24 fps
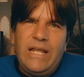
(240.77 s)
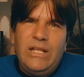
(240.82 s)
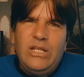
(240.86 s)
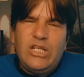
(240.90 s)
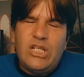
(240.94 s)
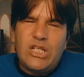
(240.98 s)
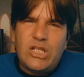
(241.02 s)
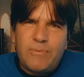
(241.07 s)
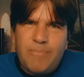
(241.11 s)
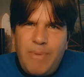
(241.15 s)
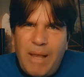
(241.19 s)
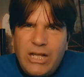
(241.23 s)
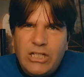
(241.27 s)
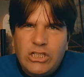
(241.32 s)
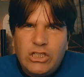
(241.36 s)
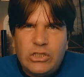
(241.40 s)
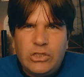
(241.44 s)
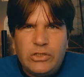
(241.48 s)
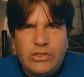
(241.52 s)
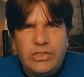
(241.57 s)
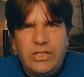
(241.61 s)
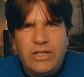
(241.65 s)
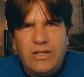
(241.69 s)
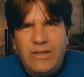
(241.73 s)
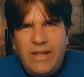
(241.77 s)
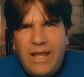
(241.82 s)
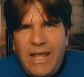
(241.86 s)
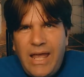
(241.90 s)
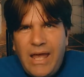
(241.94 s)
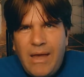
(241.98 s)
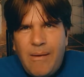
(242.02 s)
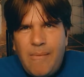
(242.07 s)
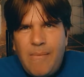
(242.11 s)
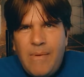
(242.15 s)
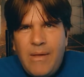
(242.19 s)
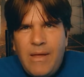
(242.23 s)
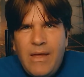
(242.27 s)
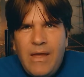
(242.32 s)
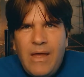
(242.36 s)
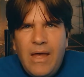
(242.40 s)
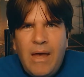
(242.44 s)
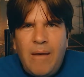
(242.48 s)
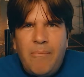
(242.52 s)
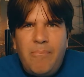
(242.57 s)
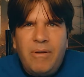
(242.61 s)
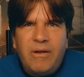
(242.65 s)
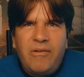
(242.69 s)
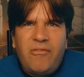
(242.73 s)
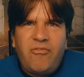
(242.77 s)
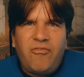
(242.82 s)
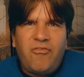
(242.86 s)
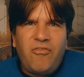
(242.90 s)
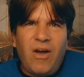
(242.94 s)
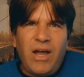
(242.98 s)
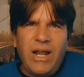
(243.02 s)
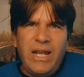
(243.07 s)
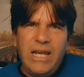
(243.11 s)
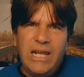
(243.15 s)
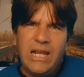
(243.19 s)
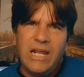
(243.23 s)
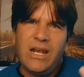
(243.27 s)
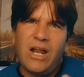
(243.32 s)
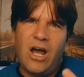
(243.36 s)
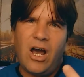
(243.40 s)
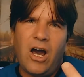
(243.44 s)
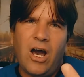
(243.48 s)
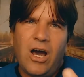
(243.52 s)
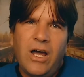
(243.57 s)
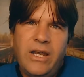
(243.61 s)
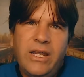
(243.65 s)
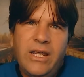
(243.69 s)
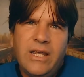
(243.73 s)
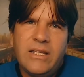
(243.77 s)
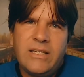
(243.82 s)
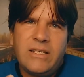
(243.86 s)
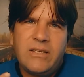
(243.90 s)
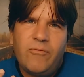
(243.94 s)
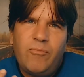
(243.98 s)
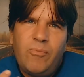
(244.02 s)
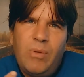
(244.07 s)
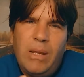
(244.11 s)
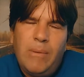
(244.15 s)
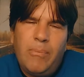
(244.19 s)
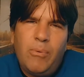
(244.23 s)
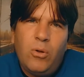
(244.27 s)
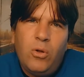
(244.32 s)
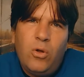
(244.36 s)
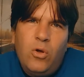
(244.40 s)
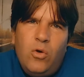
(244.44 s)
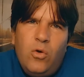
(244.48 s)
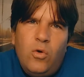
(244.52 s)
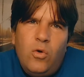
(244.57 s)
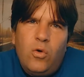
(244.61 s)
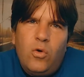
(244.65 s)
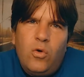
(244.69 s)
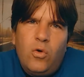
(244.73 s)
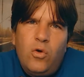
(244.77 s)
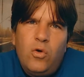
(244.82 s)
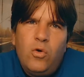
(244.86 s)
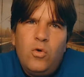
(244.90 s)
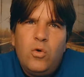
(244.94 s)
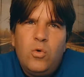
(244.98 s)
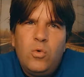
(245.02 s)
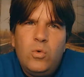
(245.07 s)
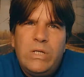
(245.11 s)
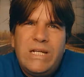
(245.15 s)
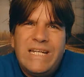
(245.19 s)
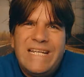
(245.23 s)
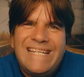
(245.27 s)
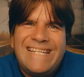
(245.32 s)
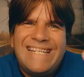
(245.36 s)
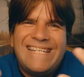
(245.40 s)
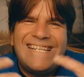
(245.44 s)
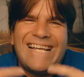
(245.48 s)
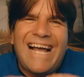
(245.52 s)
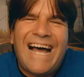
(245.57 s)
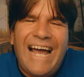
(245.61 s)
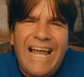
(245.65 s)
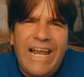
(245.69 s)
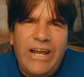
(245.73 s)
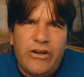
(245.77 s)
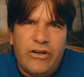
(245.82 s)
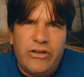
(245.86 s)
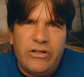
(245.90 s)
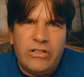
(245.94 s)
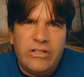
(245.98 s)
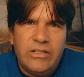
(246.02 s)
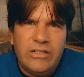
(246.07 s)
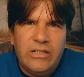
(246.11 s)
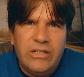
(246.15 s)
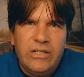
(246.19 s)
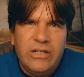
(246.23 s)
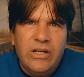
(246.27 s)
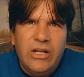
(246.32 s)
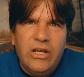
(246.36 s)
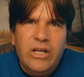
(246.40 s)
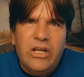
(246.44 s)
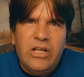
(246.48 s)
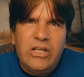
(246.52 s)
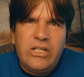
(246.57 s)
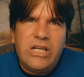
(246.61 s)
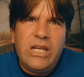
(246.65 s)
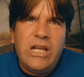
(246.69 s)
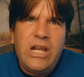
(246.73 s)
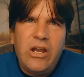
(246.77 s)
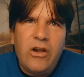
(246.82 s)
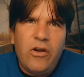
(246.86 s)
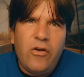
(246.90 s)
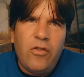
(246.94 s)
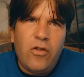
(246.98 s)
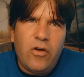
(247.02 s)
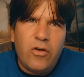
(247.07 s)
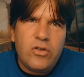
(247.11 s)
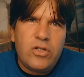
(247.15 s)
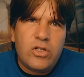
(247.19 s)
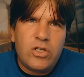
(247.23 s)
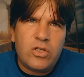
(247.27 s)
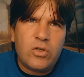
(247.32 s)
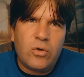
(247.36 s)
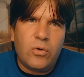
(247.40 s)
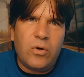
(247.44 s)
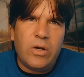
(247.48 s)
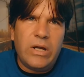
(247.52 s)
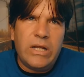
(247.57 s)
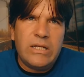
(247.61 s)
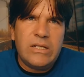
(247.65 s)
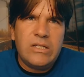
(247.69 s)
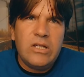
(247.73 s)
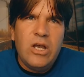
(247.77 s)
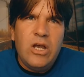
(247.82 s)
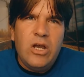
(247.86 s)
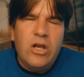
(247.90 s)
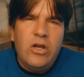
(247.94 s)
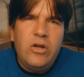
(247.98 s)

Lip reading: special to them, but finding an audience of people who desired to hear those stories,